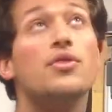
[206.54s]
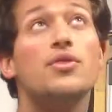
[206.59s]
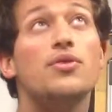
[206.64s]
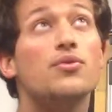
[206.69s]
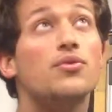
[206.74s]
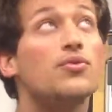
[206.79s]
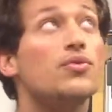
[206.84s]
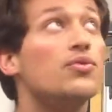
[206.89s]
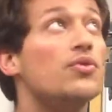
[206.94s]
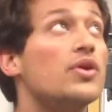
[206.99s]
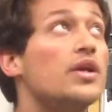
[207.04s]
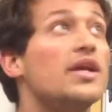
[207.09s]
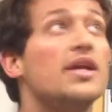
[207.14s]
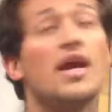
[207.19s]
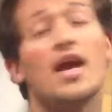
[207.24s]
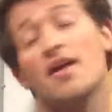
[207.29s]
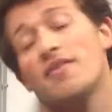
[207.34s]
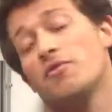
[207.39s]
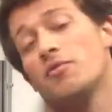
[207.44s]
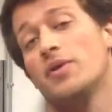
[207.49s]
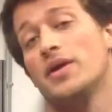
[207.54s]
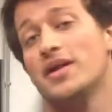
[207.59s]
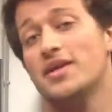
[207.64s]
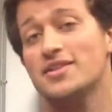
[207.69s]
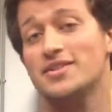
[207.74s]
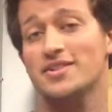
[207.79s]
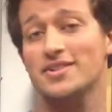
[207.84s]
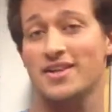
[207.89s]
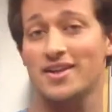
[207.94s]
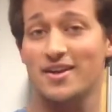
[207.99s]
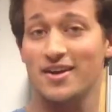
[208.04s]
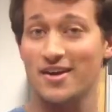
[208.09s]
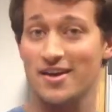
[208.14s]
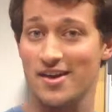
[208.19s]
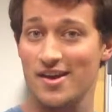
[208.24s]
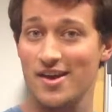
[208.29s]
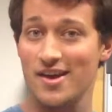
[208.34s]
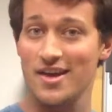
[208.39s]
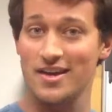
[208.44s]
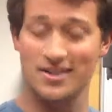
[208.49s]
3.5 weeks
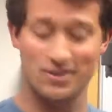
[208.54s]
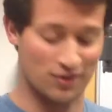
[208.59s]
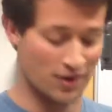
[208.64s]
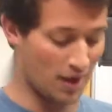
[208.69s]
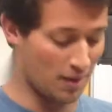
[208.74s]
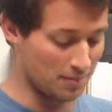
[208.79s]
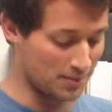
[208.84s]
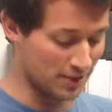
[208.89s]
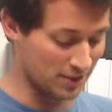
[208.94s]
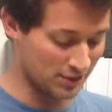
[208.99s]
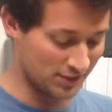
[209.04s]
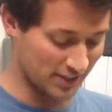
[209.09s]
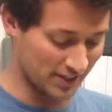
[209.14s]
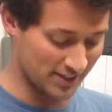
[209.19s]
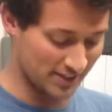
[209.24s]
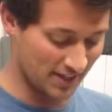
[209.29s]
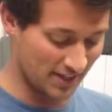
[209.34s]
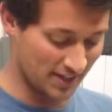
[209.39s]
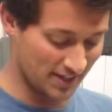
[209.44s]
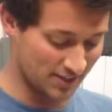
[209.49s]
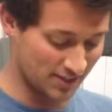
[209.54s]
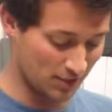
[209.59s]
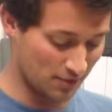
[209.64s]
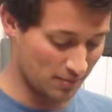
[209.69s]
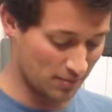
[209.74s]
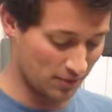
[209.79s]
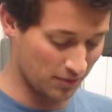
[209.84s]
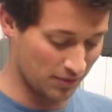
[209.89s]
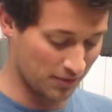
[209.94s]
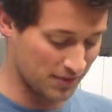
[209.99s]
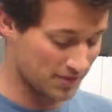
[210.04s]
till competition, I decided to start building